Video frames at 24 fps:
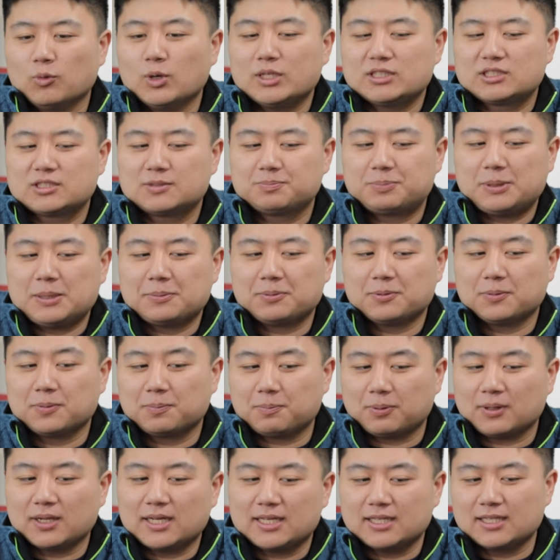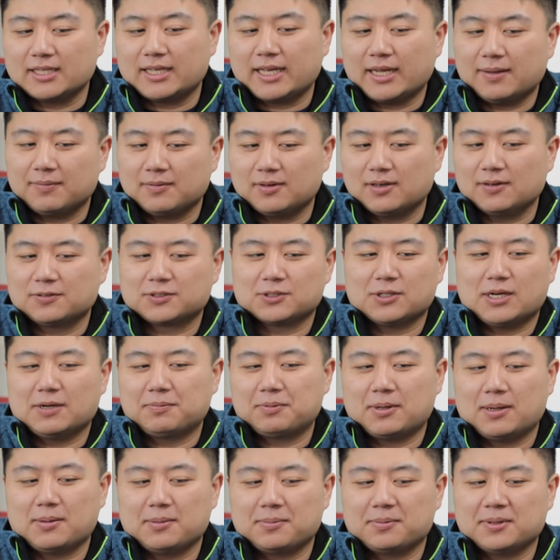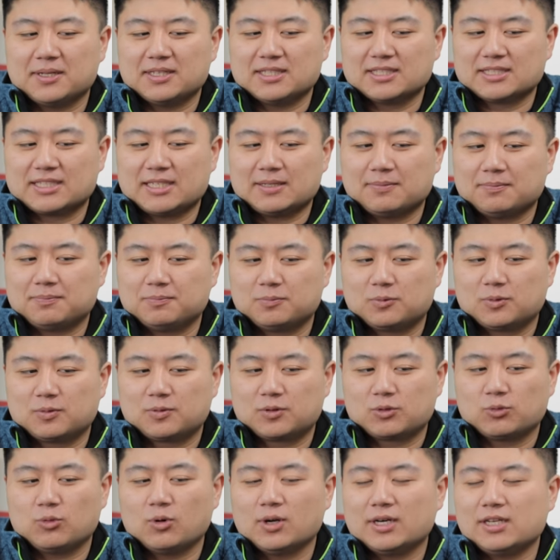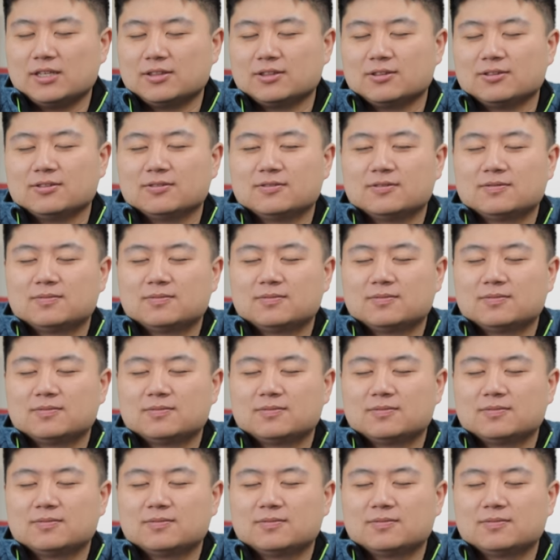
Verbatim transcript: Once people play the game enough, so I probably play this game 20